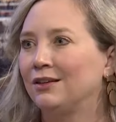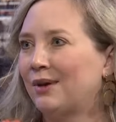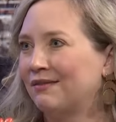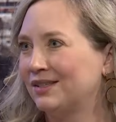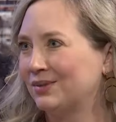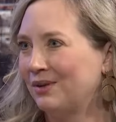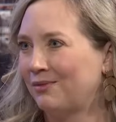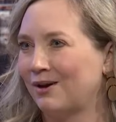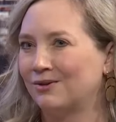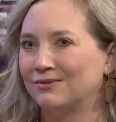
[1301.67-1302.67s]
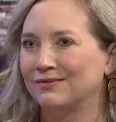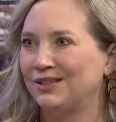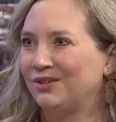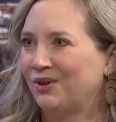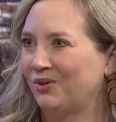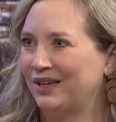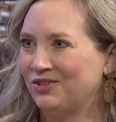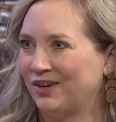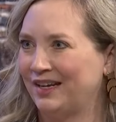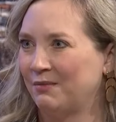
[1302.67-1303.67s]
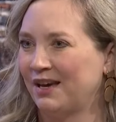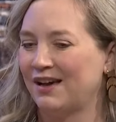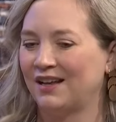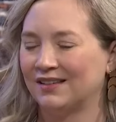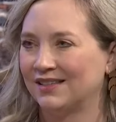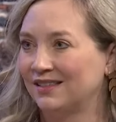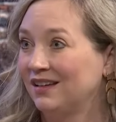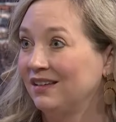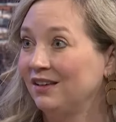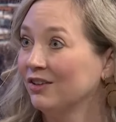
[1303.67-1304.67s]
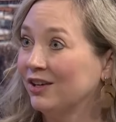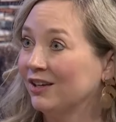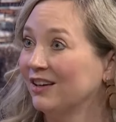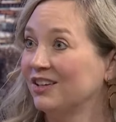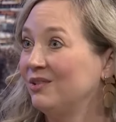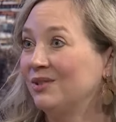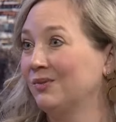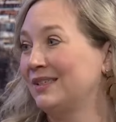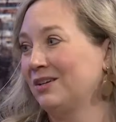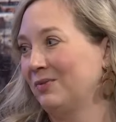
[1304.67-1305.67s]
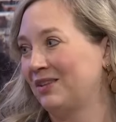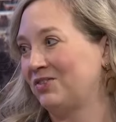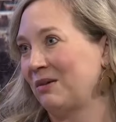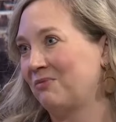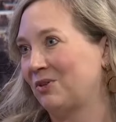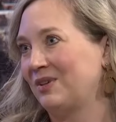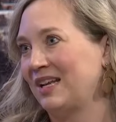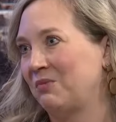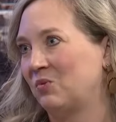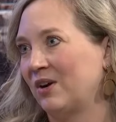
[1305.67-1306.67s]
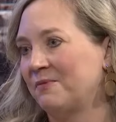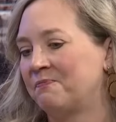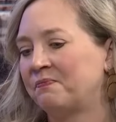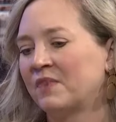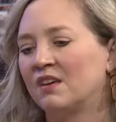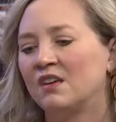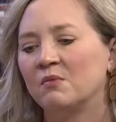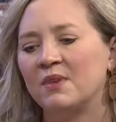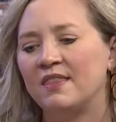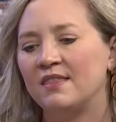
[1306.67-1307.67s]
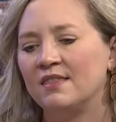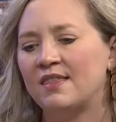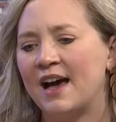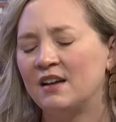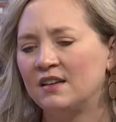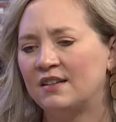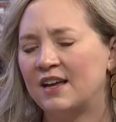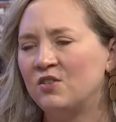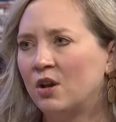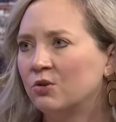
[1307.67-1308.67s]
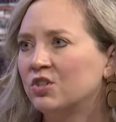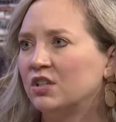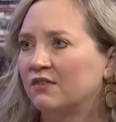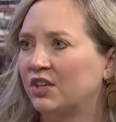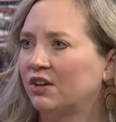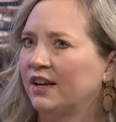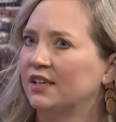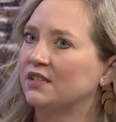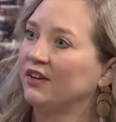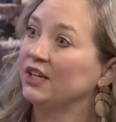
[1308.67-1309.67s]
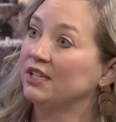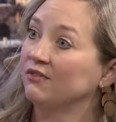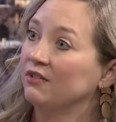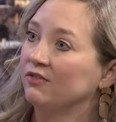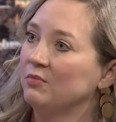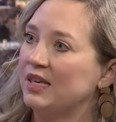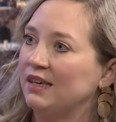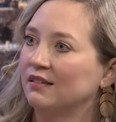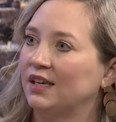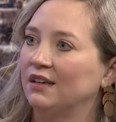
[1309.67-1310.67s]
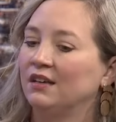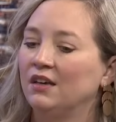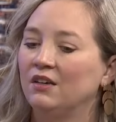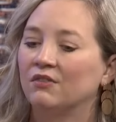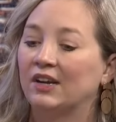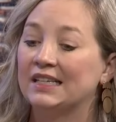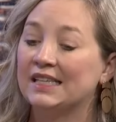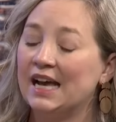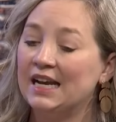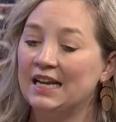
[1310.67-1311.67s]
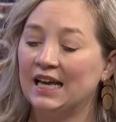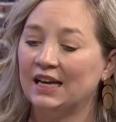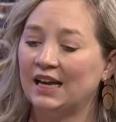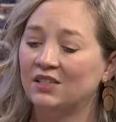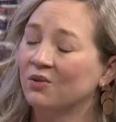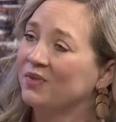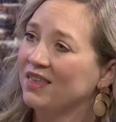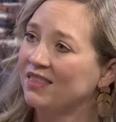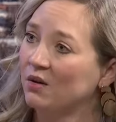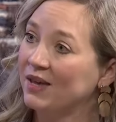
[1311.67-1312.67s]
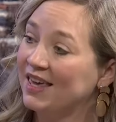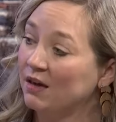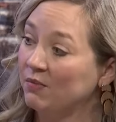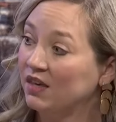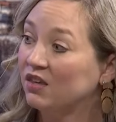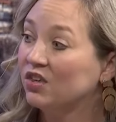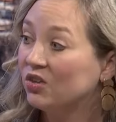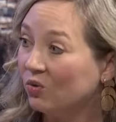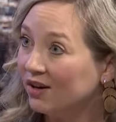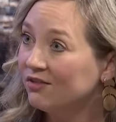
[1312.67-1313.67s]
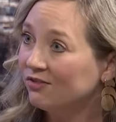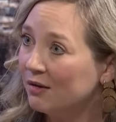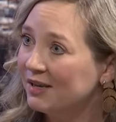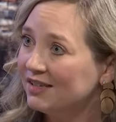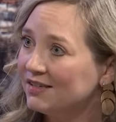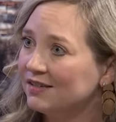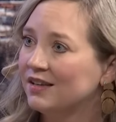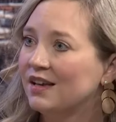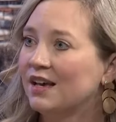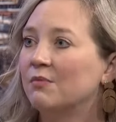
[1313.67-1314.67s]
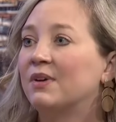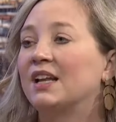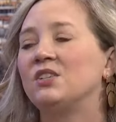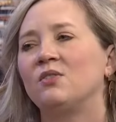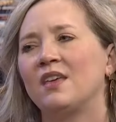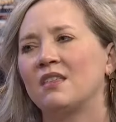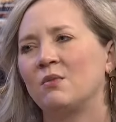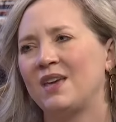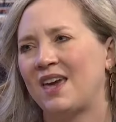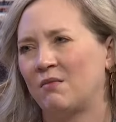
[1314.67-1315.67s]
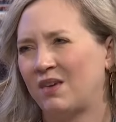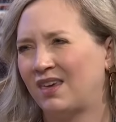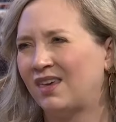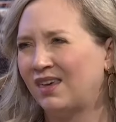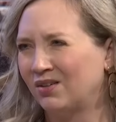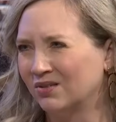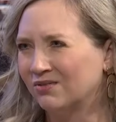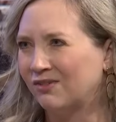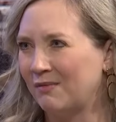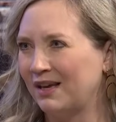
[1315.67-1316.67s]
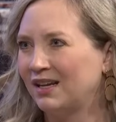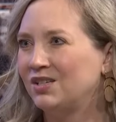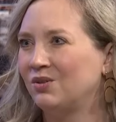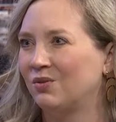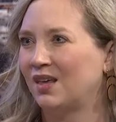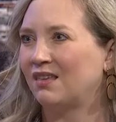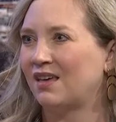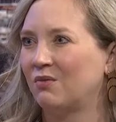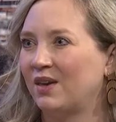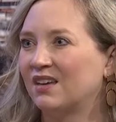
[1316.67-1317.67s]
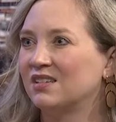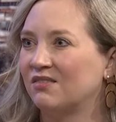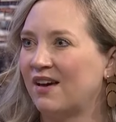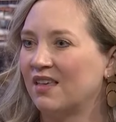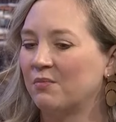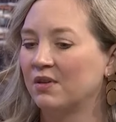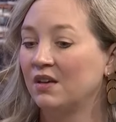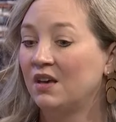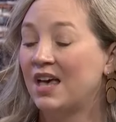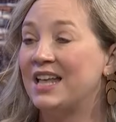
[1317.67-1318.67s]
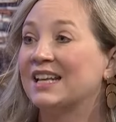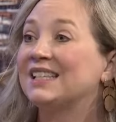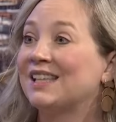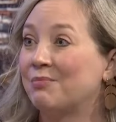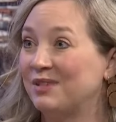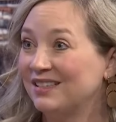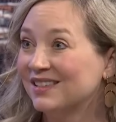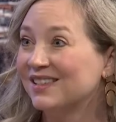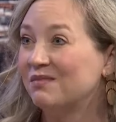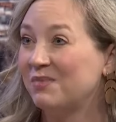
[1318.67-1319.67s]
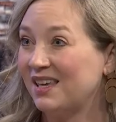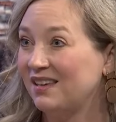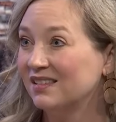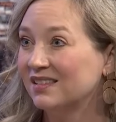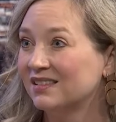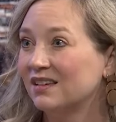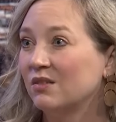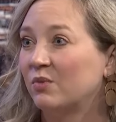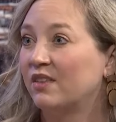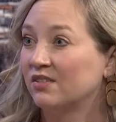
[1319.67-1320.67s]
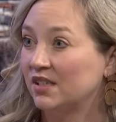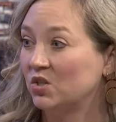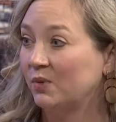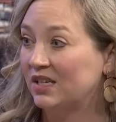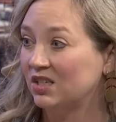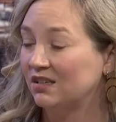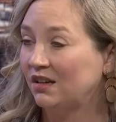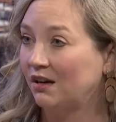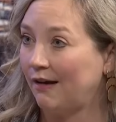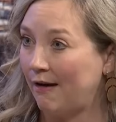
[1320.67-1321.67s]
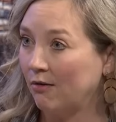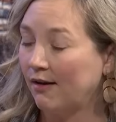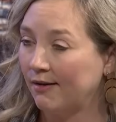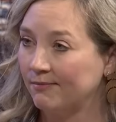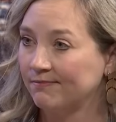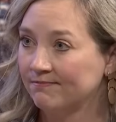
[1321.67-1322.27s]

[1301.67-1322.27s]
You have a sore throat, you go get your antibiotics, you're cured. You don't deal with strep throat anymore. But that notion of curing is very different from healing. For anxiety, I don't think that we can be cured from it, but I do think that we can be healed from it. I do think that we can develop an acceptance and peace with our situation and our outcome.